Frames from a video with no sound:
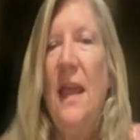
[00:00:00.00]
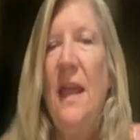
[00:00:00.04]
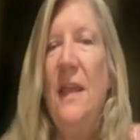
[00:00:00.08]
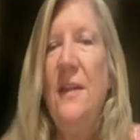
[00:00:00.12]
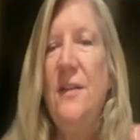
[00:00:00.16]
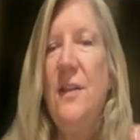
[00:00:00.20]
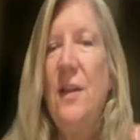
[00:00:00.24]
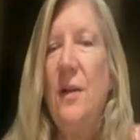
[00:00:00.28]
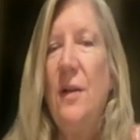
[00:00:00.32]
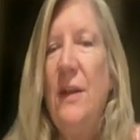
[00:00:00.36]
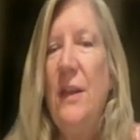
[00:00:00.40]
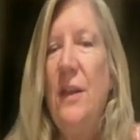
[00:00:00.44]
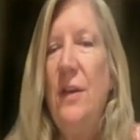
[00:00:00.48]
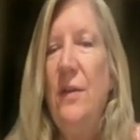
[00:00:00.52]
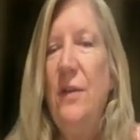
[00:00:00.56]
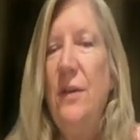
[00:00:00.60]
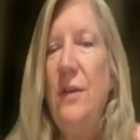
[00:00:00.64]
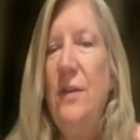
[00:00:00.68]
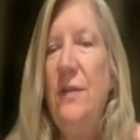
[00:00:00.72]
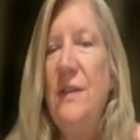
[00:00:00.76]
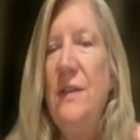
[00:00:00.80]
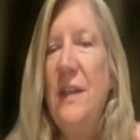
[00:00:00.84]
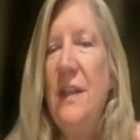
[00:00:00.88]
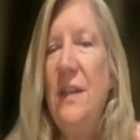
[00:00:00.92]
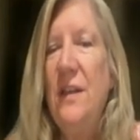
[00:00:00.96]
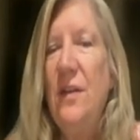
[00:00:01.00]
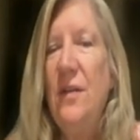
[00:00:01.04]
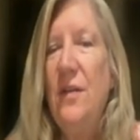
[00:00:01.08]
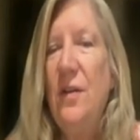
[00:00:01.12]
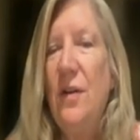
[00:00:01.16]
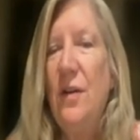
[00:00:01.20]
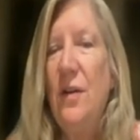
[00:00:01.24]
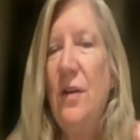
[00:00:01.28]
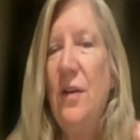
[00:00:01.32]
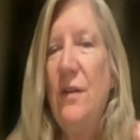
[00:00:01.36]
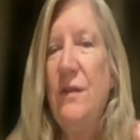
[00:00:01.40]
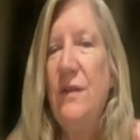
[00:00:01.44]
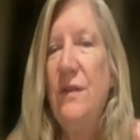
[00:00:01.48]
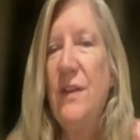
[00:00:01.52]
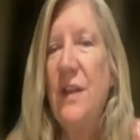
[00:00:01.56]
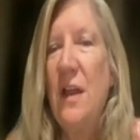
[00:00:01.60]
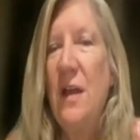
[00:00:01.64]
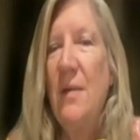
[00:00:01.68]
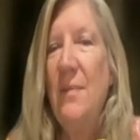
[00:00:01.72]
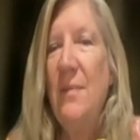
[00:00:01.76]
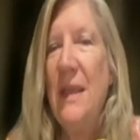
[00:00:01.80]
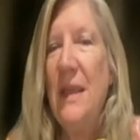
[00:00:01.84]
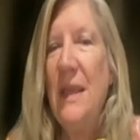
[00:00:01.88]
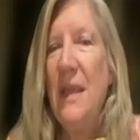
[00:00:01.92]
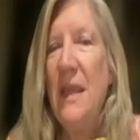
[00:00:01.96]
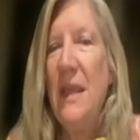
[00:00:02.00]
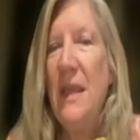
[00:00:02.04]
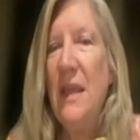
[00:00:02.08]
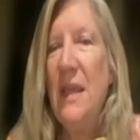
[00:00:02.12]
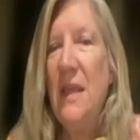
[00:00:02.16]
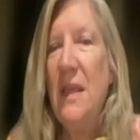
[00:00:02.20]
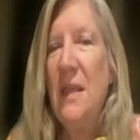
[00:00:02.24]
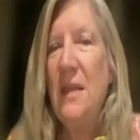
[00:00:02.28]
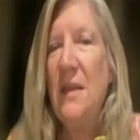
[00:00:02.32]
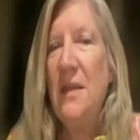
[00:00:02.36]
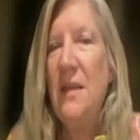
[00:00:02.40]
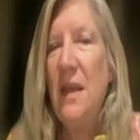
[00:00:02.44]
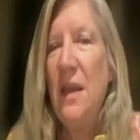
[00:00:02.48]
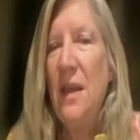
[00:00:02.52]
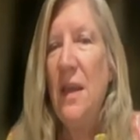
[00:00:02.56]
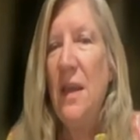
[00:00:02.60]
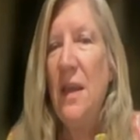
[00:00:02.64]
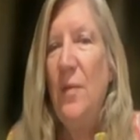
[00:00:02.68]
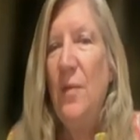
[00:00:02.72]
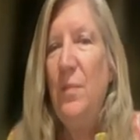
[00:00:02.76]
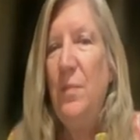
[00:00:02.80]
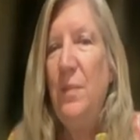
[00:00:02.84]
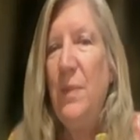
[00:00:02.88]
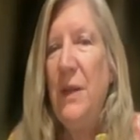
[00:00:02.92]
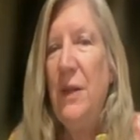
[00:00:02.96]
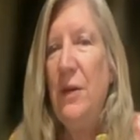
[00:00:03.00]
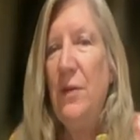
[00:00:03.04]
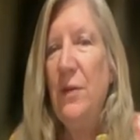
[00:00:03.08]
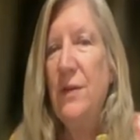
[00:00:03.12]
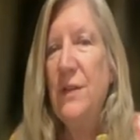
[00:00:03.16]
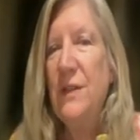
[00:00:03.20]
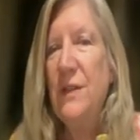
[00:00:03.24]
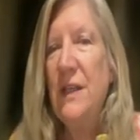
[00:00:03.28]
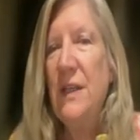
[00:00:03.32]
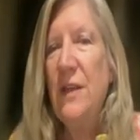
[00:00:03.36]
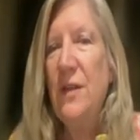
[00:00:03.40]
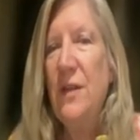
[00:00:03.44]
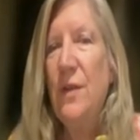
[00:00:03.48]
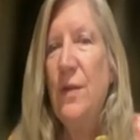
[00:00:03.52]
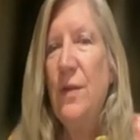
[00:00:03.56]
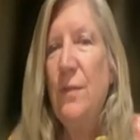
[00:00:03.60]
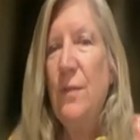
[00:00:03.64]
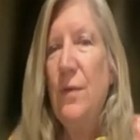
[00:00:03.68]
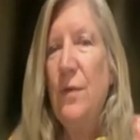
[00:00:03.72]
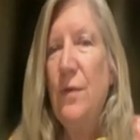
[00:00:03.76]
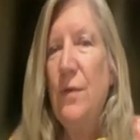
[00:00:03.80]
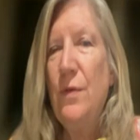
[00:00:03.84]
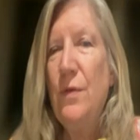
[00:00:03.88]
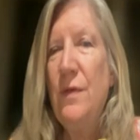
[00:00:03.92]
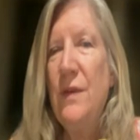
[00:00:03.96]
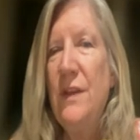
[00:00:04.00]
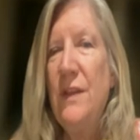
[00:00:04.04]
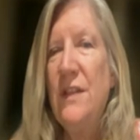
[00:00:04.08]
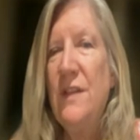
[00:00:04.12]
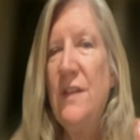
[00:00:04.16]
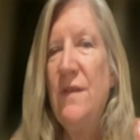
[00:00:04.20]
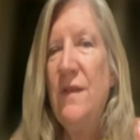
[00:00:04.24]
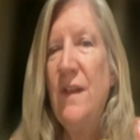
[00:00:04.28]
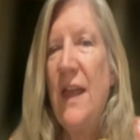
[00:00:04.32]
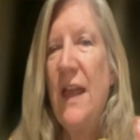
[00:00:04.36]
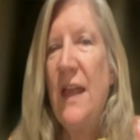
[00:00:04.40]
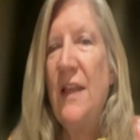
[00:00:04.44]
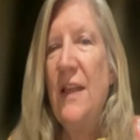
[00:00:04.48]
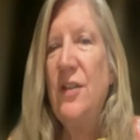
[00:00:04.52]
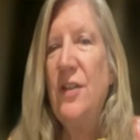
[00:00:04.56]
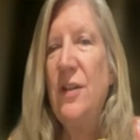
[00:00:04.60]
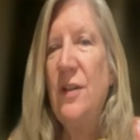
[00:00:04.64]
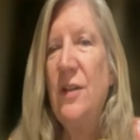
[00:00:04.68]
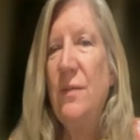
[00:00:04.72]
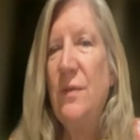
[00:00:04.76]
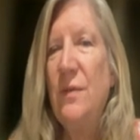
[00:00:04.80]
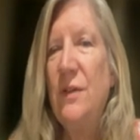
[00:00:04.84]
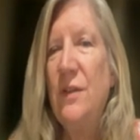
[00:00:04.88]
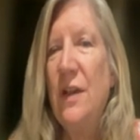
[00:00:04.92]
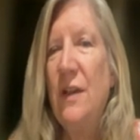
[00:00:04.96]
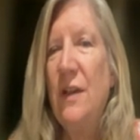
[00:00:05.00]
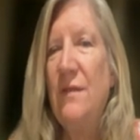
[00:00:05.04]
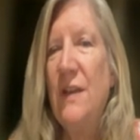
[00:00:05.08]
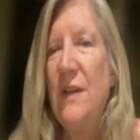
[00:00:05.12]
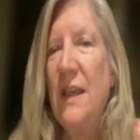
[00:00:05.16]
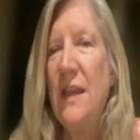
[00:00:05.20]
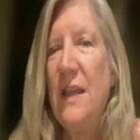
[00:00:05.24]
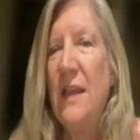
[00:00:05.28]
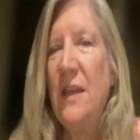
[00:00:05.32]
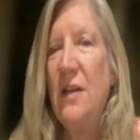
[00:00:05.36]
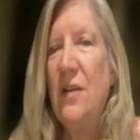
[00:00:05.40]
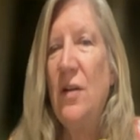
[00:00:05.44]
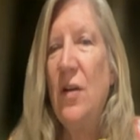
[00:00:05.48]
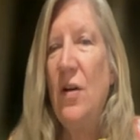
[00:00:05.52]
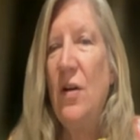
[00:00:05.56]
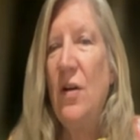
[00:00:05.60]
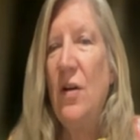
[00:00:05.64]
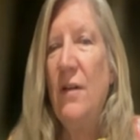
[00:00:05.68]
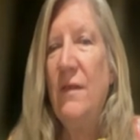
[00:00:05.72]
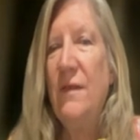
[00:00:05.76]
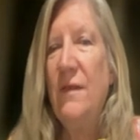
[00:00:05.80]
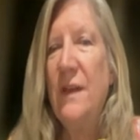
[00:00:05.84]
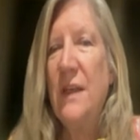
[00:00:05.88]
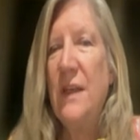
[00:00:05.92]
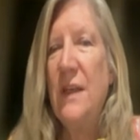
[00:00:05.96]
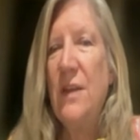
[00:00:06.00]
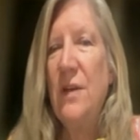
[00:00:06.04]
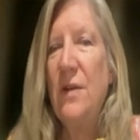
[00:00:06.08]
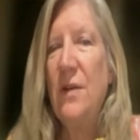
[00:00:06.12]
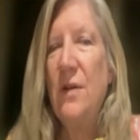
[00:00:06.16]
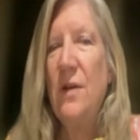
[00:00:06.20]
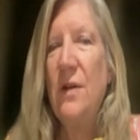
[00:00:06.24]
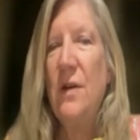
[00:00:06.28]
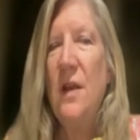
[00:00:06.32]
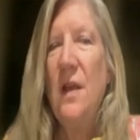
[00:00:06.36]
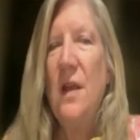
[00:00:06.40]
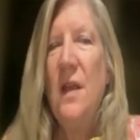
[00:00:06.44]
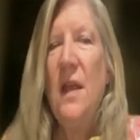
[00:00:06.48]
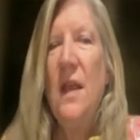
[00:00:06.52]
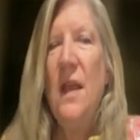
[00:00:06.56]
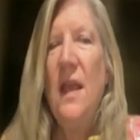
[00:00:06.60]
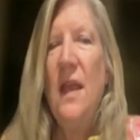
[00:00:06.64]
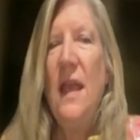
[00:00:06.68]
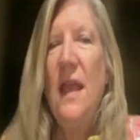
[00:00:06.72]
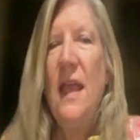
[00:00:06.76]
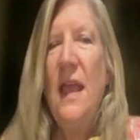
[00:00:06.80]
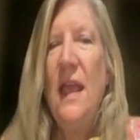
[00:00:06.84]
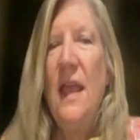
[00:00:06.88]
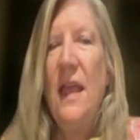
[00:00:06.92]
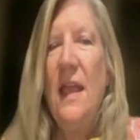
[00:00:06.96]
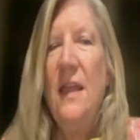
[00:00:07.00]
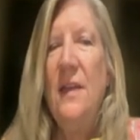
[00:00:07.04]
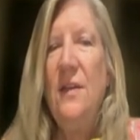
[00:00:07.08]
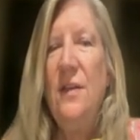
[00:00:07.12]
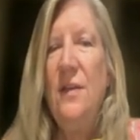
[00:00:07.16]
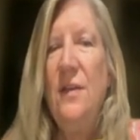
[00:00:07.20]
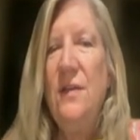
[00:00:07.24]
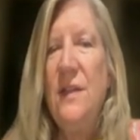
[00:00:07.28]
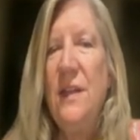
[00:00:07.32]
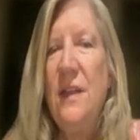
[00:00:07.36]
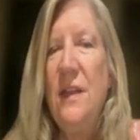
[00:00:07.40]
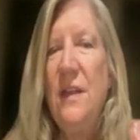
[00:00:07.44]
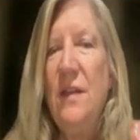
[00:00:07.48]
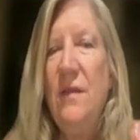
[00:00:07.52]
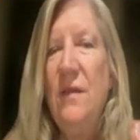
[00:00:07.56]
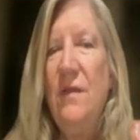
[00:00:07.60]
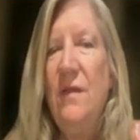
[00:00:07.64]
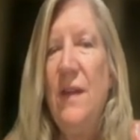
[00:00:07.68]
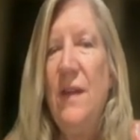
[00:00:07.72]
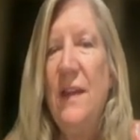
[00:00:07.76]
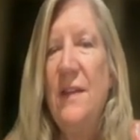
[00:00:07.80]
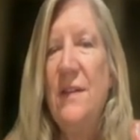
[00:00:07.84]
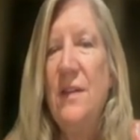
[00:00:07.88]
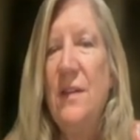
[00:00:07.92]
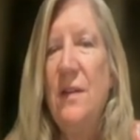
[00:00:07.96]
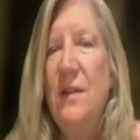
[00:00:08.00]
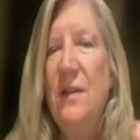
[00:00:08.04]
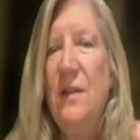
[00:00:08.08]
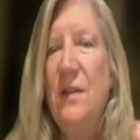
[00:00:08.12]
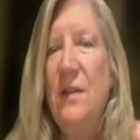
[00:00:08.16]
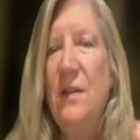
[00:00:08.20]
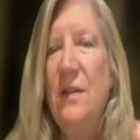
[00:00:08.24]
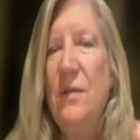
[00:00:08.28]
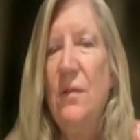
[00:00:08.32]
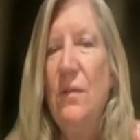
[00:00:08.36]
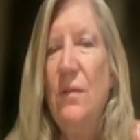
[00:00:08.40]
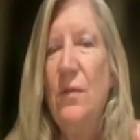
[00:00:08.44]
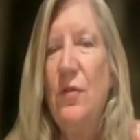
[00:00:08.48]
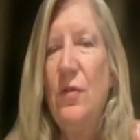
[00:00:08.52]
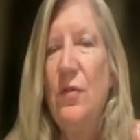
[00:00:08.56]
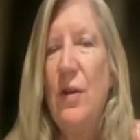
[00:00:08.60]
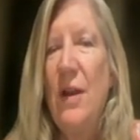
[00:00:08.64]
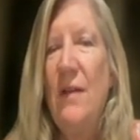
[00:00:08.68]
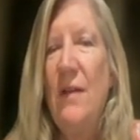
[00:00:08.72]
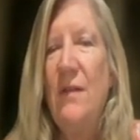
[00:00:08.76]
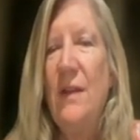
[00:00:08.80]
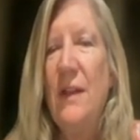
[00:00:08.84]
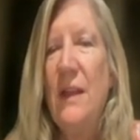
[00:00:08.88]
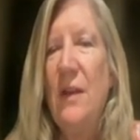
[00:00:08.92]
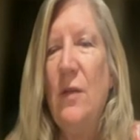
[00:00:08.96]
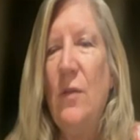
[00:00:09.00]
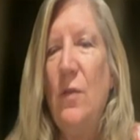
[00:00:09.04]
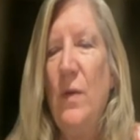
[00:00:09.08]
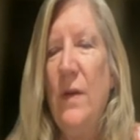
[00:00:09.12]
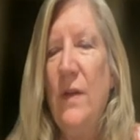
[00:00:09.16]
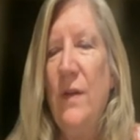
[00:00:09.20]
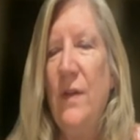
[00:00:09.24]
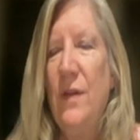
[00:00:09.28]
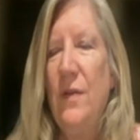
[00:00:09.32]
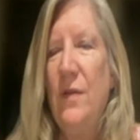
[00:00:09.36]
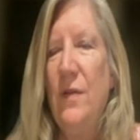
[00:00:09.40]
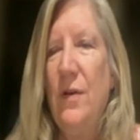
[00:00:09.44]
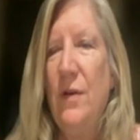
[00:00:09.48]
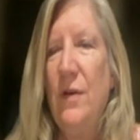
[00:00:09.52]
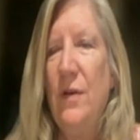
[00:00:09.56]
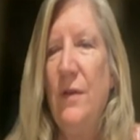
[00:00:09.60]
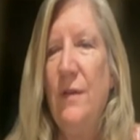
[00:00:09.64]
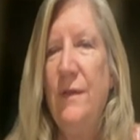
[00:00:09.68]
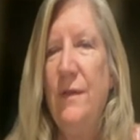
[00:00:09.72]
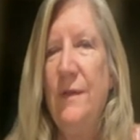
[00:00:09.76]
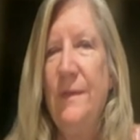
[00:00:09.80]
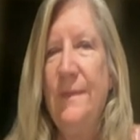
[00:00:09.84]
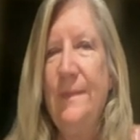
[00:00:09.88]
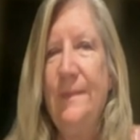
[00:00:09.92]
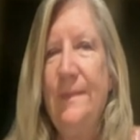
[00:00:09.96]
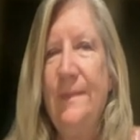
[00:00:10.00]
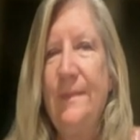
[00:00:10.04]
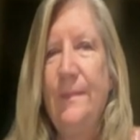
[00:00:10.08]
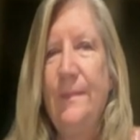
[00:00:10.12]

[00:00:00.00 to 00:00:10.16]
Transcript: And so here you see the nerves coming in, piercing through this fascia, which I've taken off here, and you see the vessel traveling with the nerve.